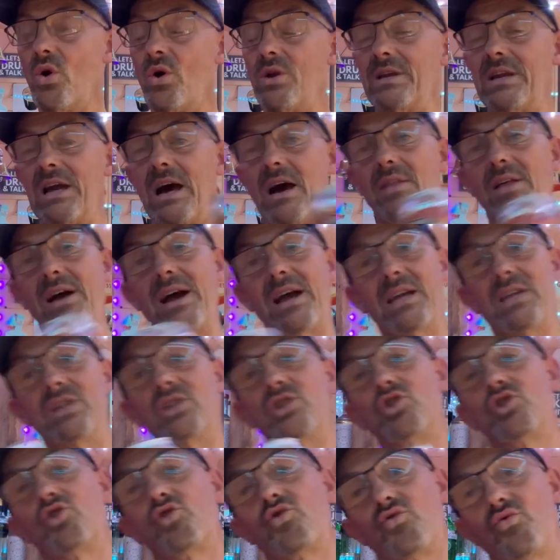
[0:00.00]
Now that is
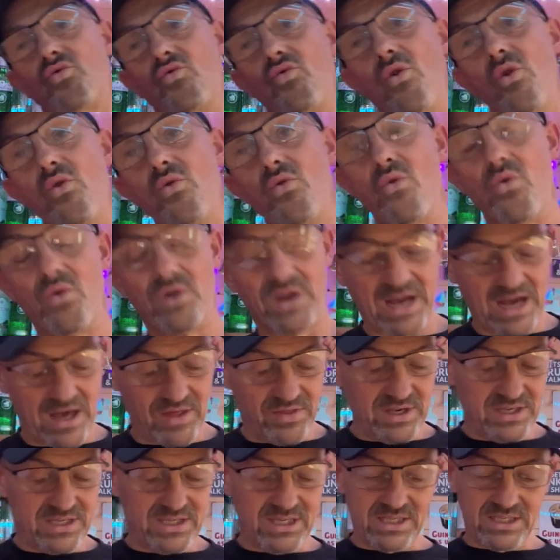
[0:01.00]
true. Now
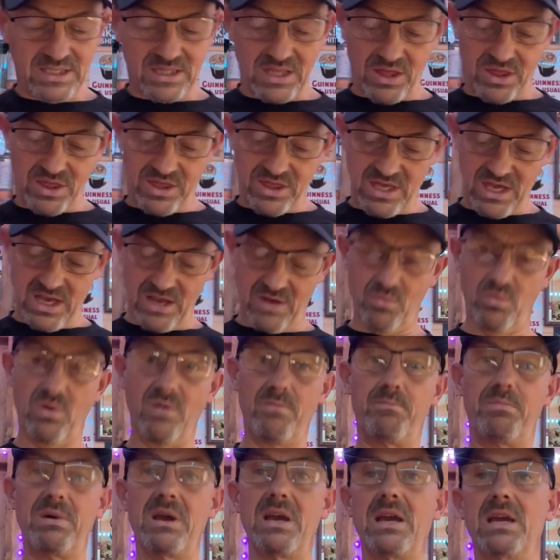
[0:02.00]
this is the thing
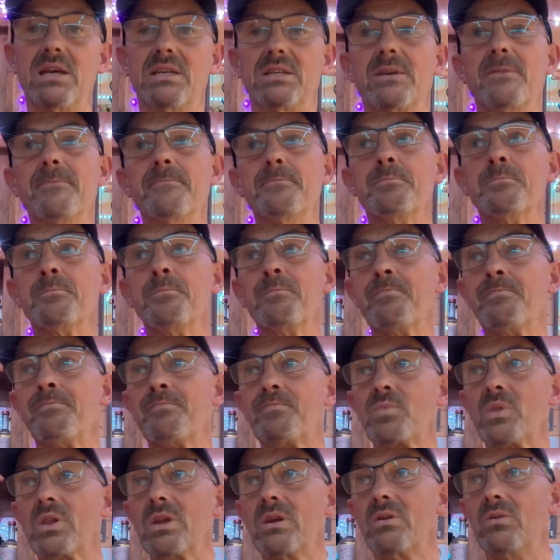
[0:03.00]
with beers.
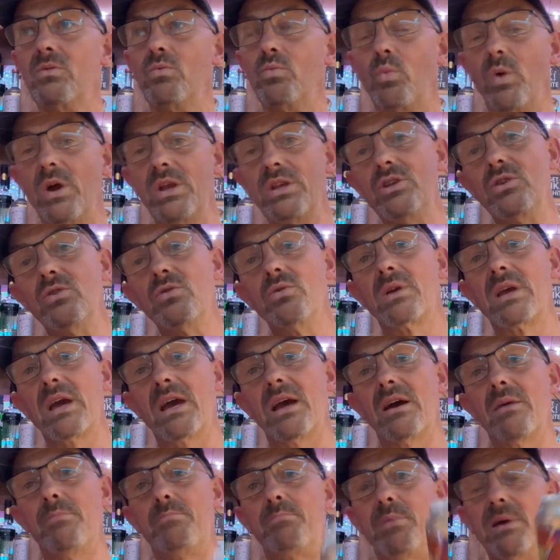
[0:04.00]
When you
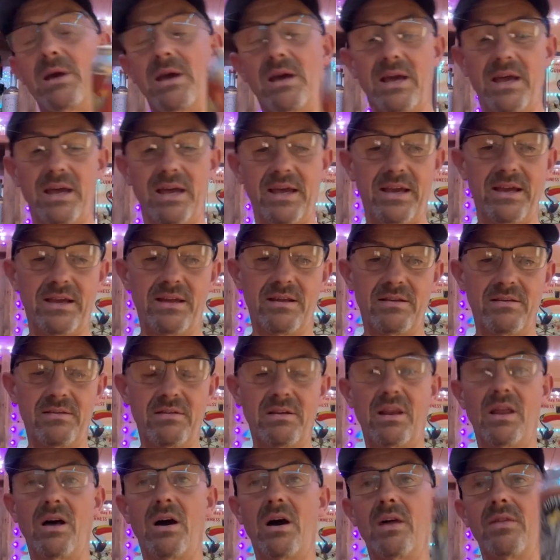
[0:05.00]
get a beer
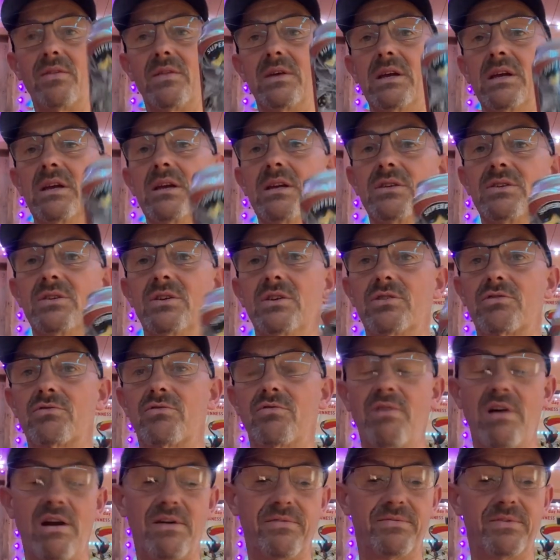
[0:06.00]
like these that's
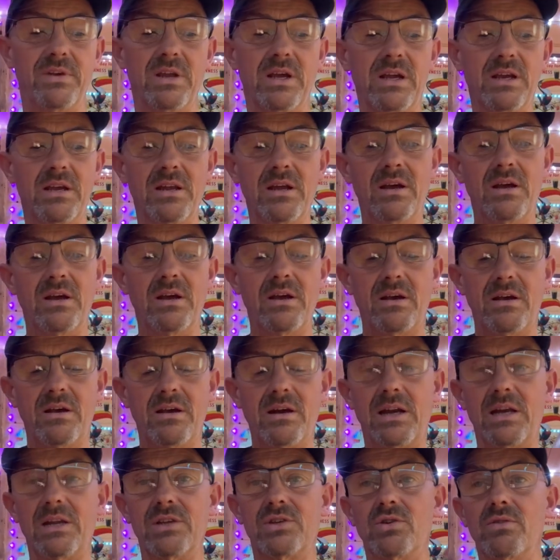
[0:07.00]
crafted
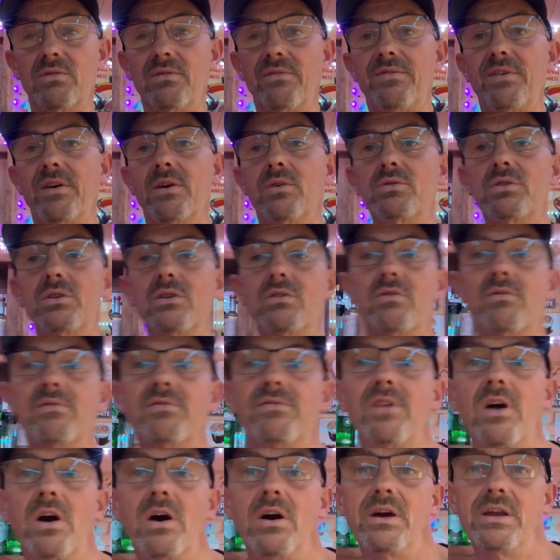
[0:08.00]
and it's unfiltered and
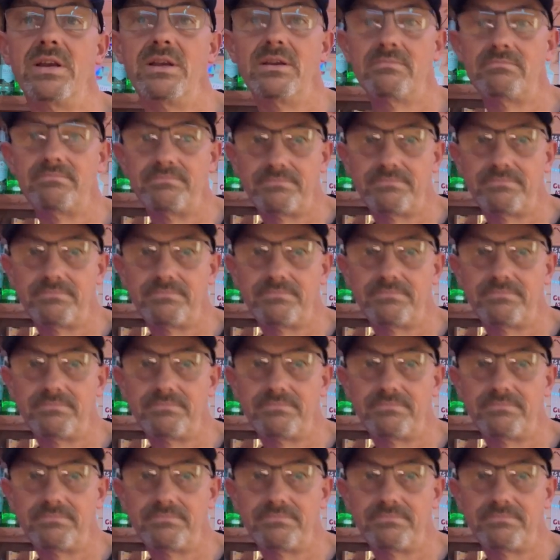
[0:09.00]
unfined,